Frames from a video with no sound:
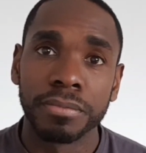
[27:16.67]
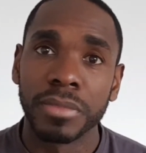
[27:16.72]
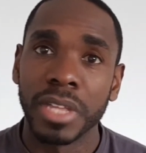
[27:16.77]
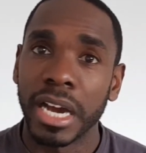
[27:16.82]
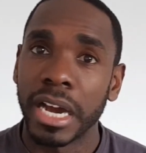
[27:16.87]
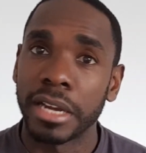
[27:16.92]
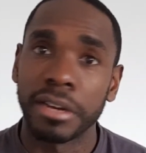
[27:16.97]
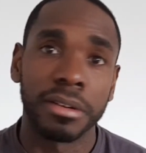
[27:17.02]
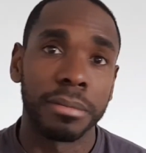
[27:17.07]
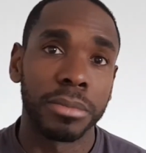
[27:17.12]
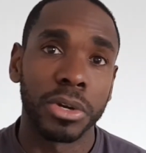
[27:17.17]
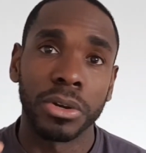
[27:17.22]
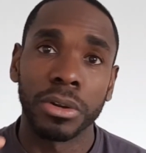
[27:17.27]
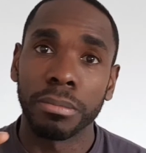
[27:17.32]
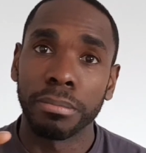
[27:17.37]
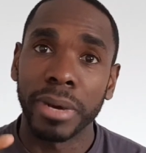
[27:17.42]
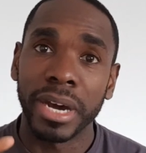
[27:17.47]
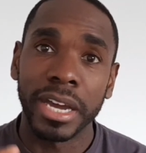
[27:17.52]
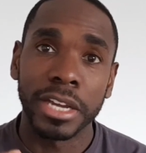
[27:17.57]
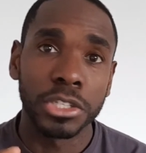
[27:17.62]
Either I'm going
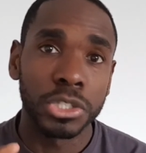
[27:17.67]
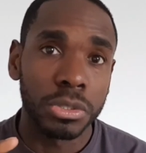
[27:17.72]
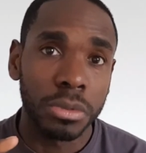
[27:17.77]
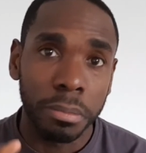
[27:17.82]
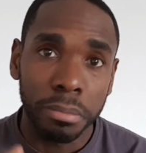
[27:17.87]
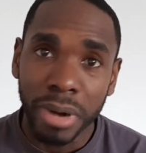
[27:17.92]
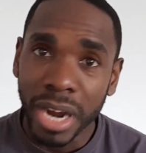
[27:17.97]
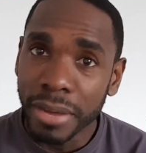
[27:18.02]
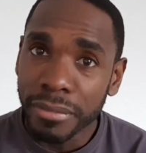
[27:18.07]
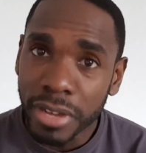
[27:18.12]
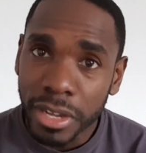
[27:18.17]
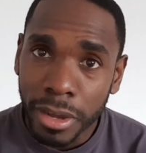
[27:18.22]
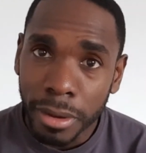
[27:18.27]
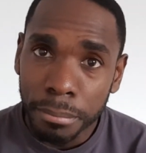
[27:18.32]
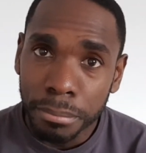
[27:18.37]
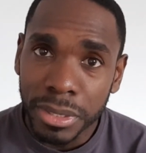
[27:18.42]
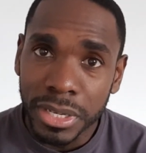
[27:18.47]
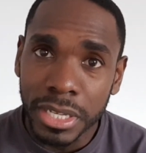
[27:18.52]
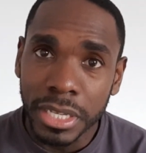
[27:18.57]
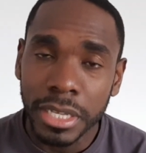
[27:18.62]
to buy into a private
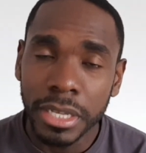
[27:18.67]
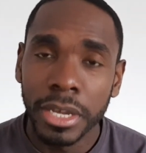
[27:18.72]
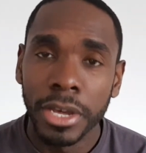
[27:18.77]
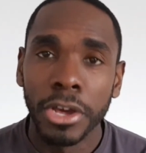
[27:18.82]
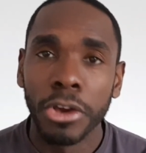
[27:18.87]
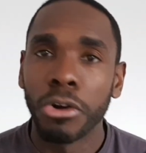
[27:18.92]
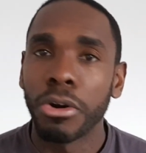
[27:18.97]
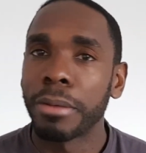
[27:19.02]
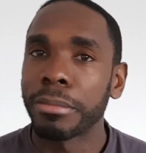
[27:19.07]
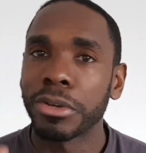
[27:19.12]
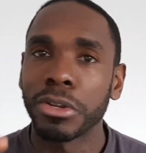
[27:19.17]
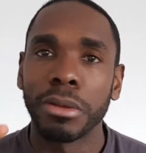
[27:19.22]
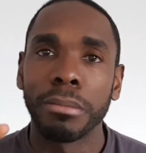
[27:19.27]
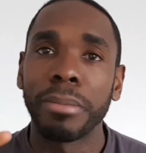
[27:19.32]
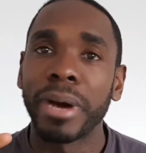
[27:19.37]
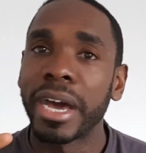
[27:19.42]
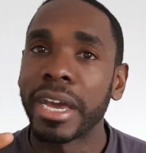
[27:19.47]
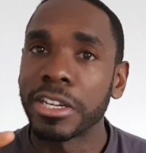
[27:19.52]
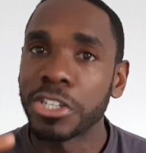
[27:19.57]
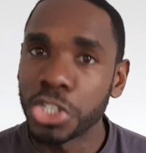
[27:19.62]
company or I'm going to
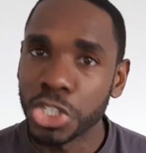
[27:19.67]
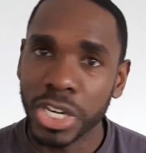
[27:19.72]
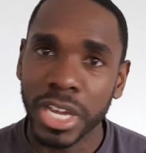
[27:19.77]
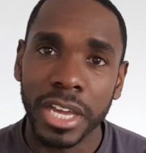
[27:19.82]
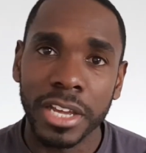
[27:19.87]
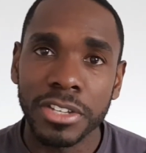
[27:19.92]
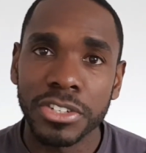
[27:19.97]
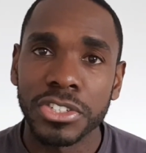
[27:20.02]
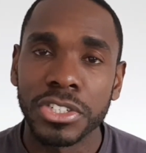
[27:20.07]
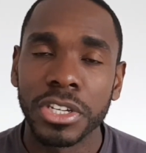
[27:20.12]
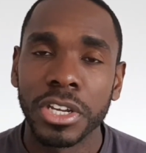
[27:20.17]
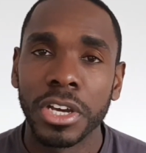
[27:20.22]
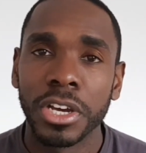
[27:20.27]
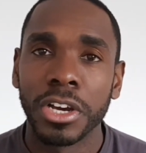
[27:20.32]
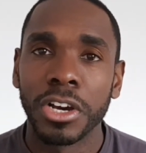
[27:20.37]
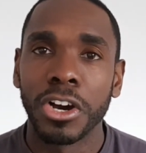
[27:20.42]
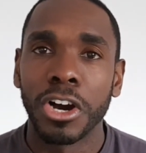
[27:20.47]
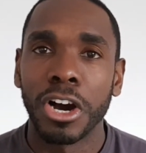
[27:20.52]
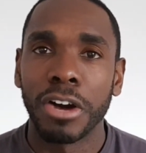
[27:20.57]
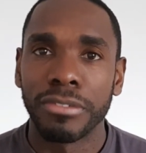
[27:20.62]
buy shares
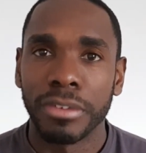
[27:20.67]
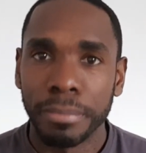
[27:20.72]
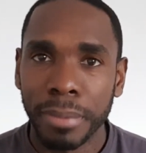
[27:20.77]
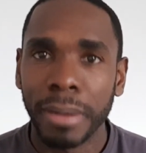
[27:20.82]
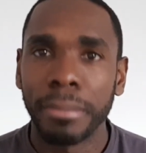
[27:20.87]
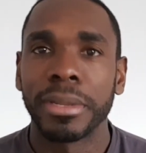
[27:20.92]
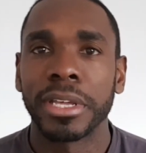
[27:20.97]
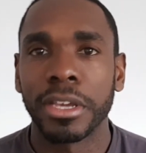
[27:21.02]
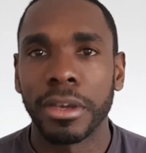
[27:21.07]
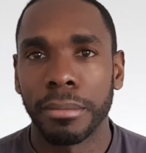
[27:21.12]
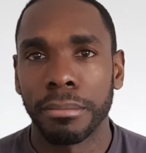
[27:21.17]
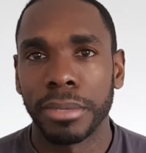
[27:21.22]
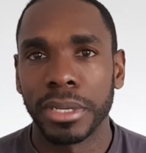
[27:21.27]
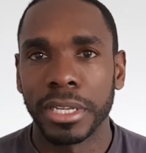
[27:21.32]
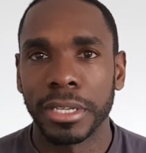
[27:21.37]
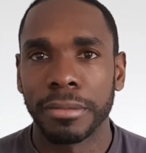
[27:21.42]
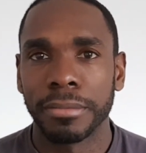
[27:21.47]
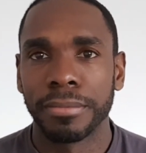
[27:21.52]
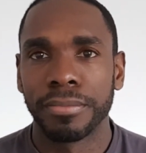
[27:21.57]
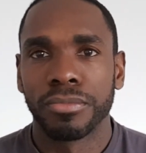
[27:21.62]
of a public company.